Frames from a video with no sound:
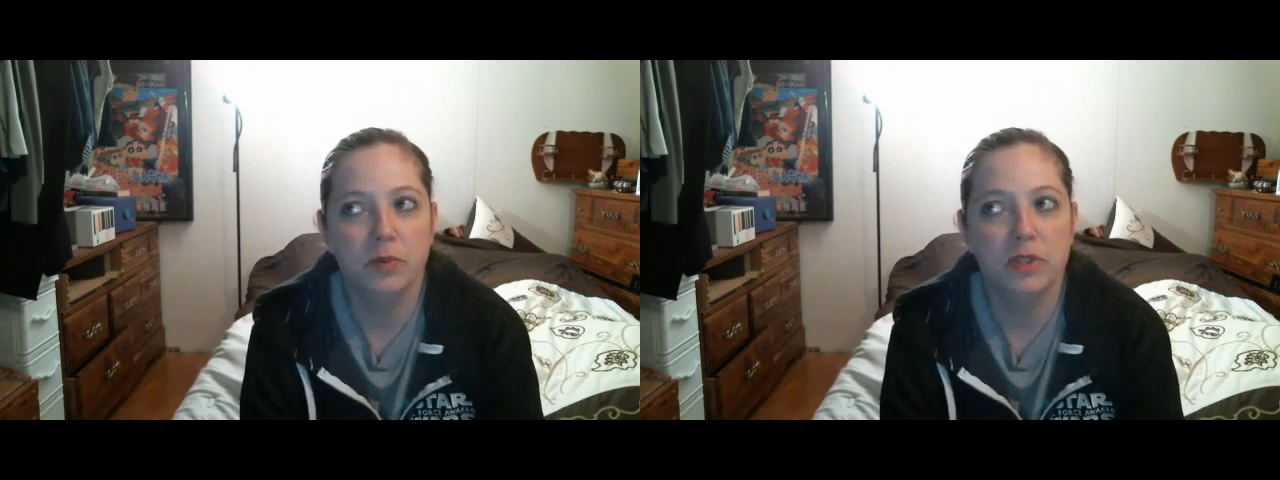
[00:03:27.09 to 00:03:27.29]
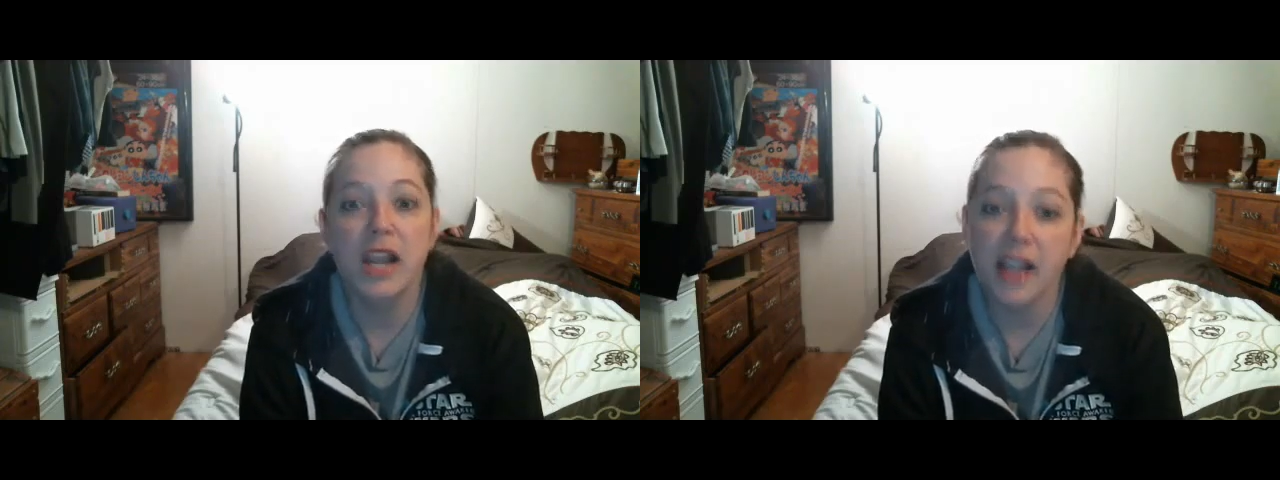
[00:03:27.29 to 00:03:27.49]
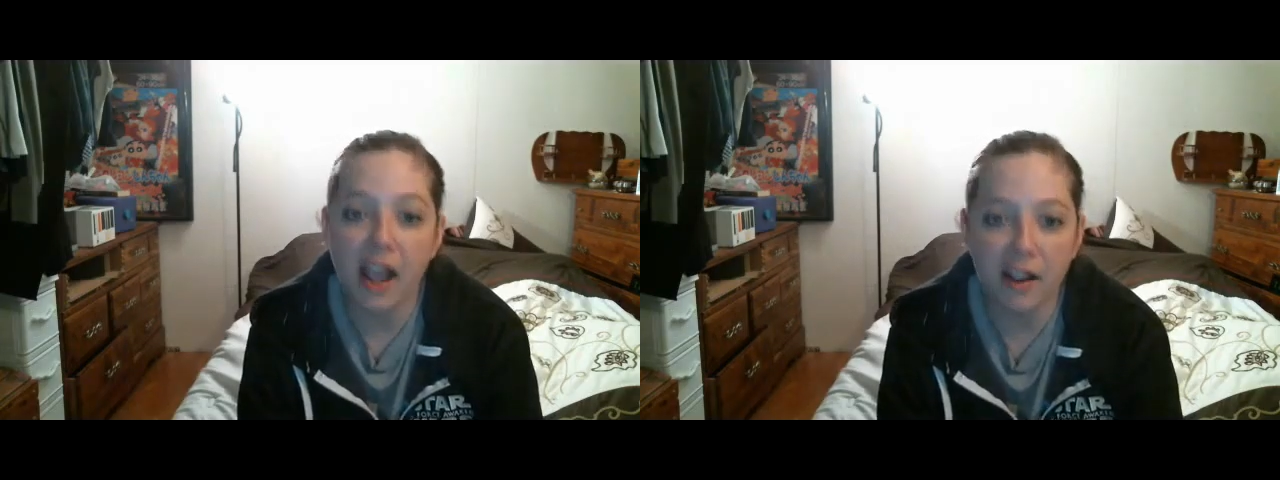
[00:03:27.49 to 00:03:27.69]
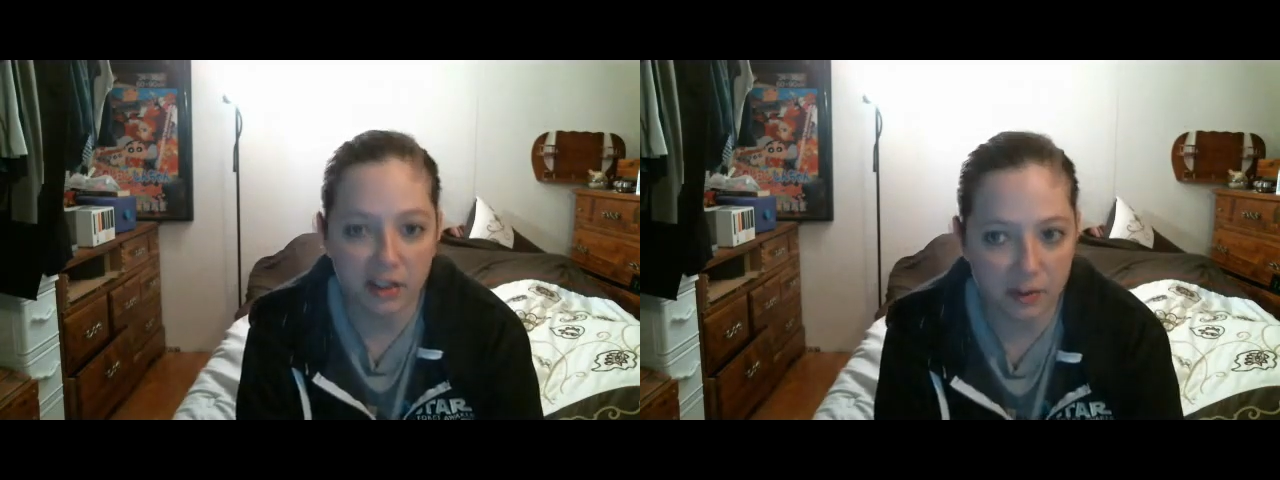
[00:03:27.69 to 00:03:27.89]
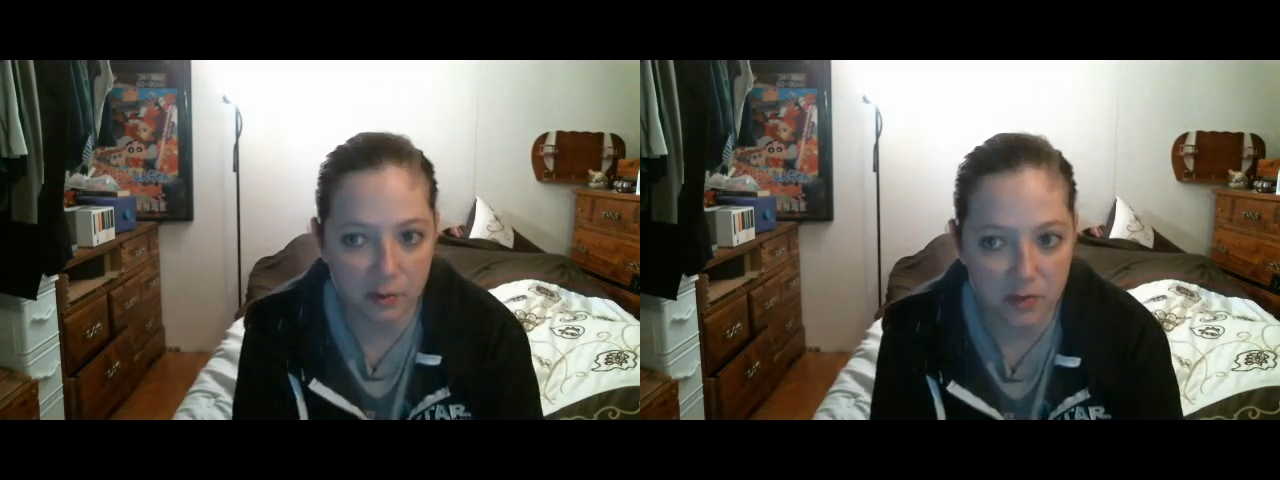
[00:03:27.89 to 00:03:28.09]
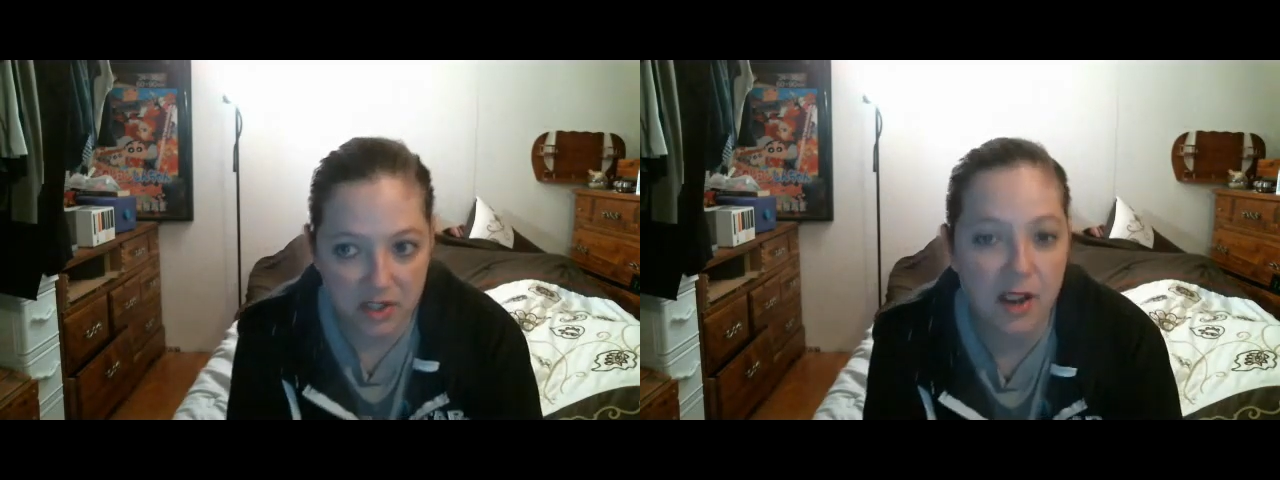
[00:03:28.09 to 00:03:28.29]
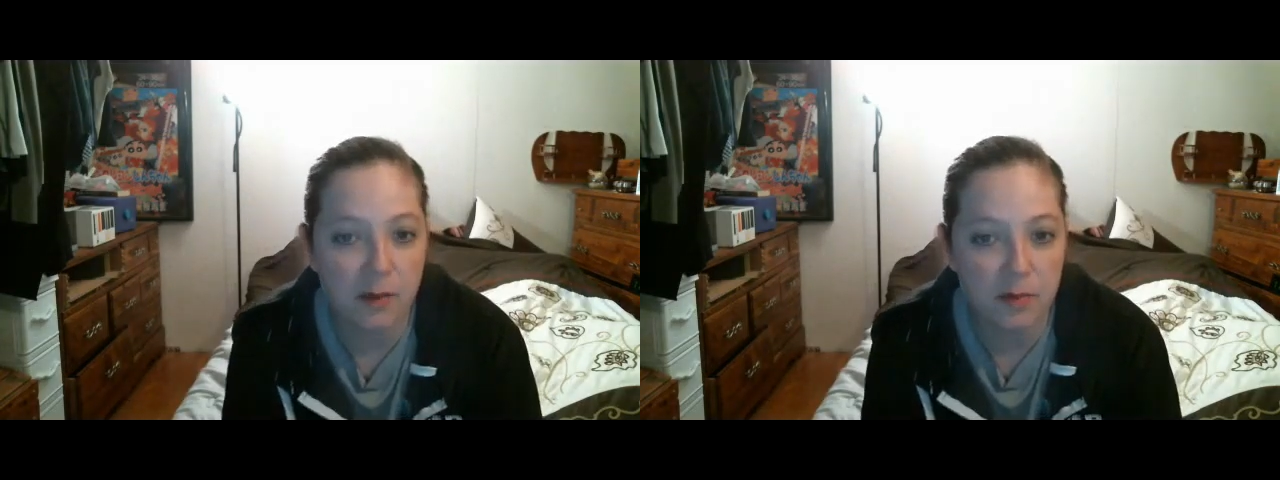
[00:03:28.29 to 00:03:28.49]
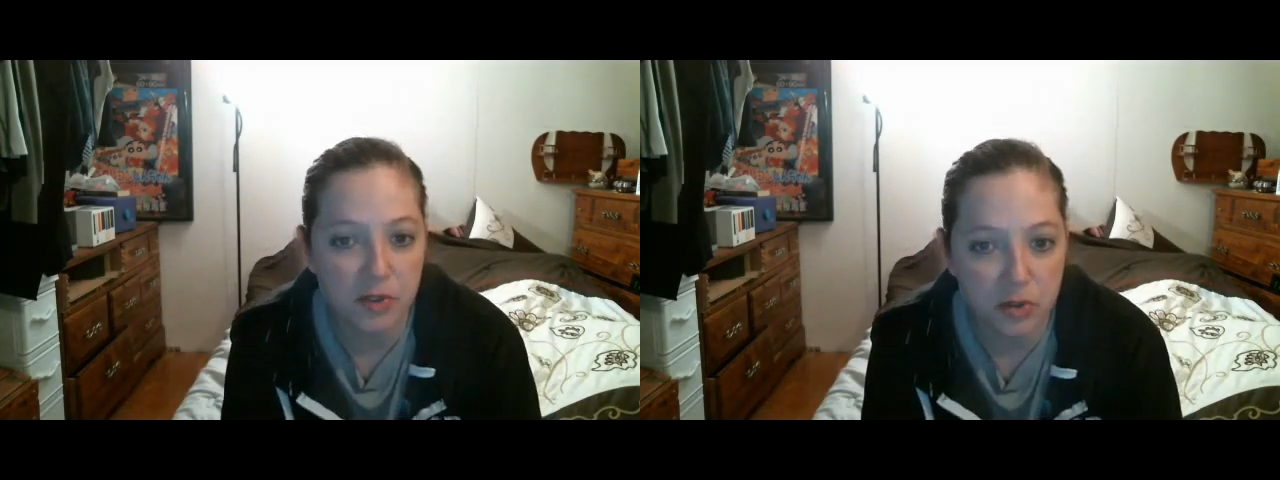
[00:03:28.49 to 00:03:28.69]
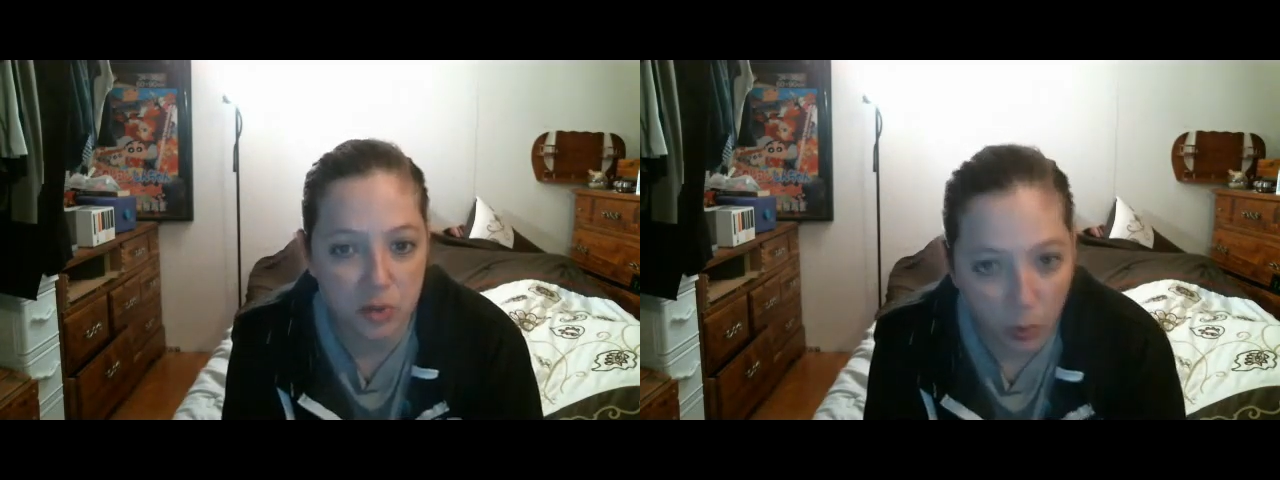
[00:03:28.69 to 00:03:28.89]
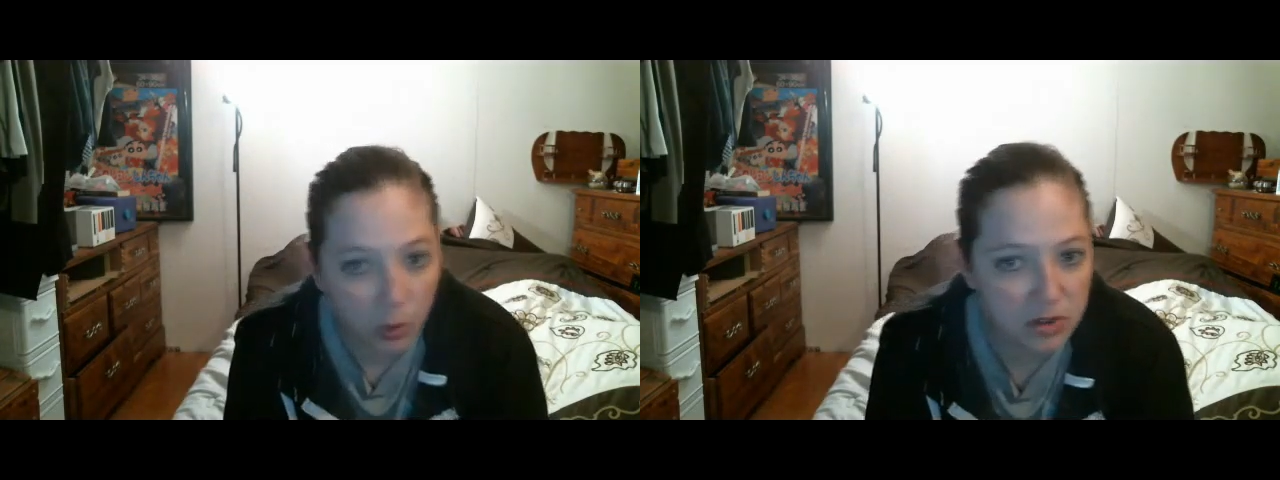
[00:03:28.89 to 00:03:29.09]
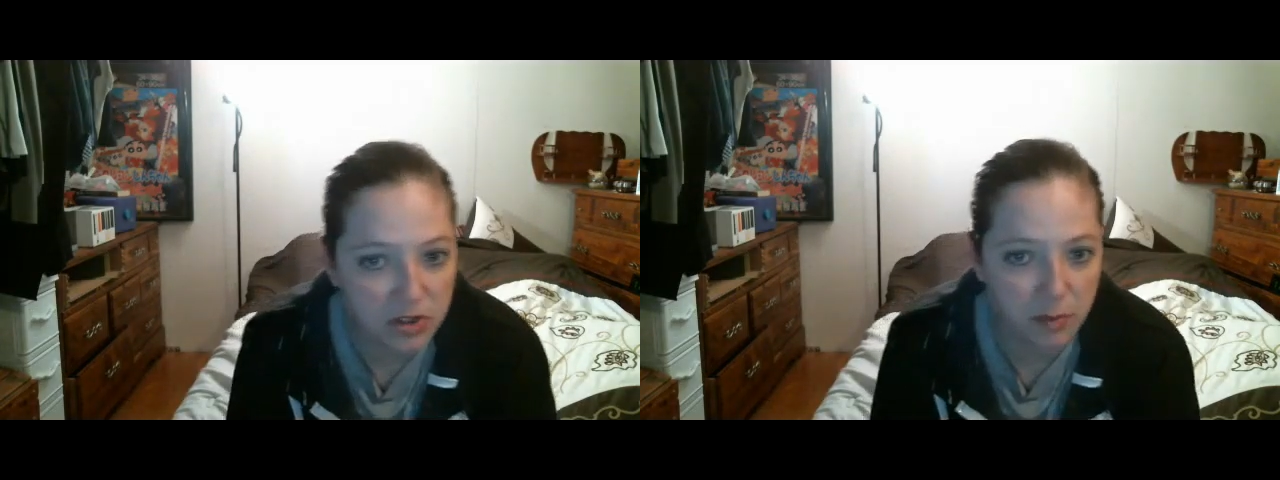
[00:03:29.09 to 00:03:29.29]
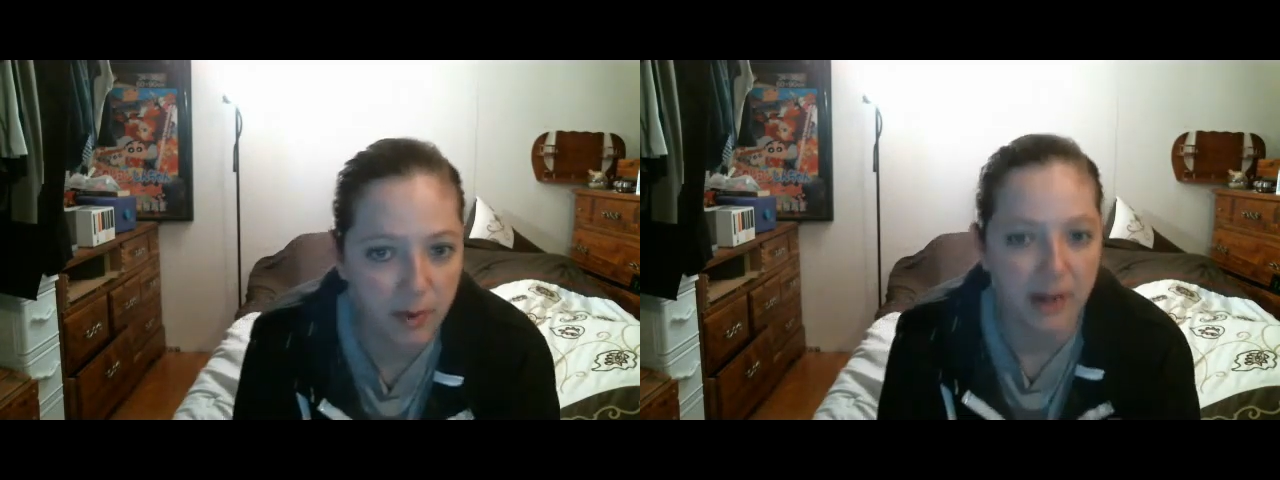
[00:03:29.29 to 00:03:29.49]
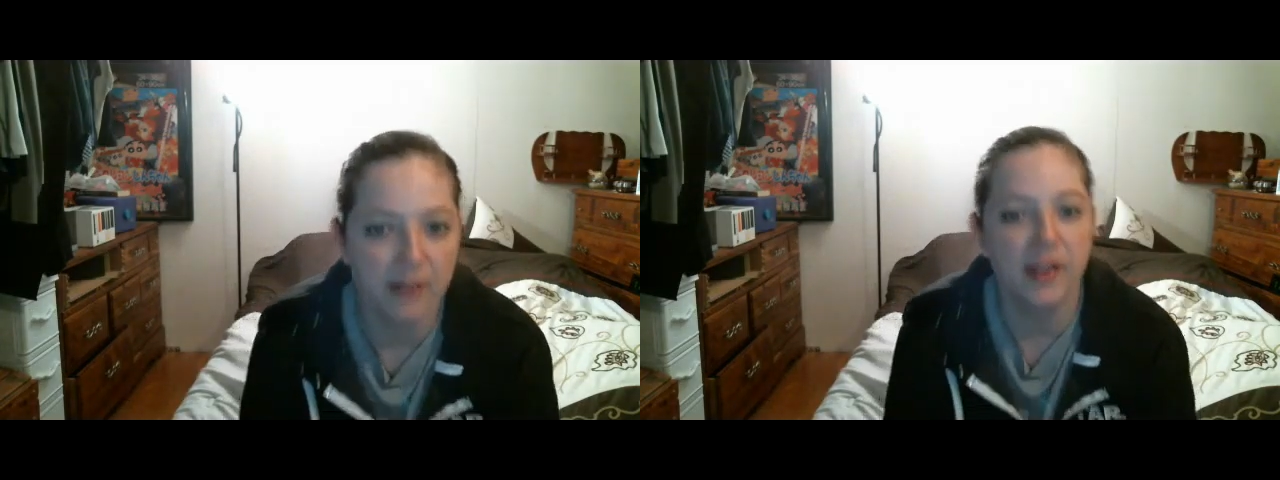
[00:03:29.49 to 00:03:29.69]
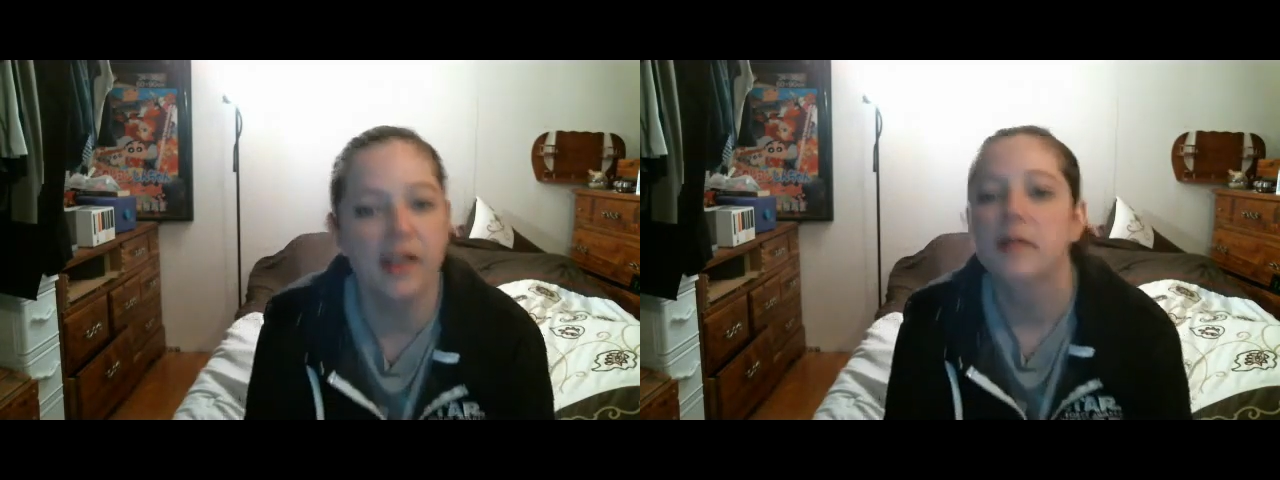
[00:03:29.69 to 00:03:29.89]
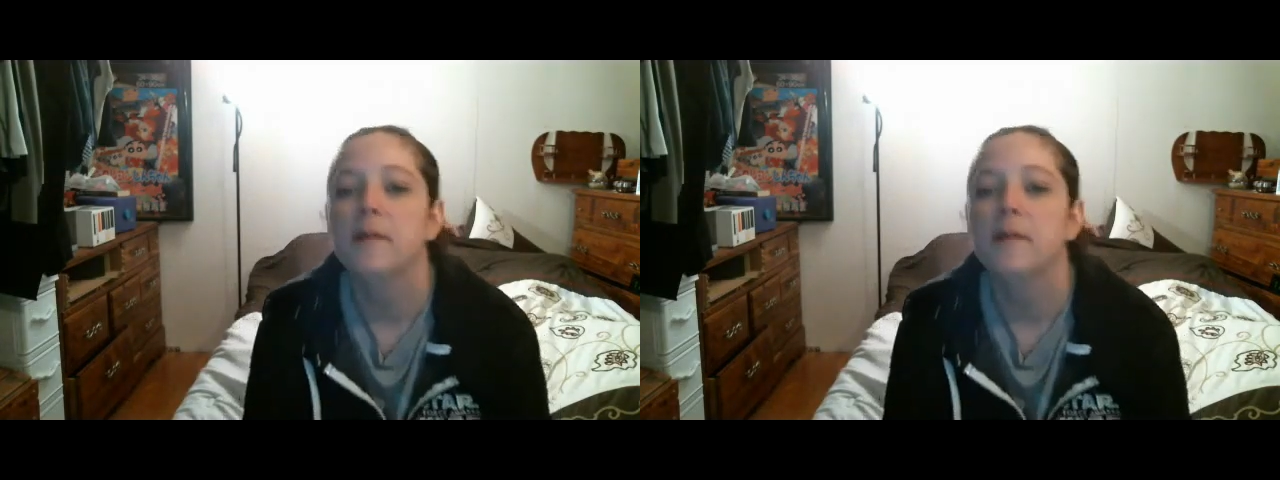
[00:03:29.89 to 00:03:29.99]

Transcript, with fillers: take active steps towards Japan, that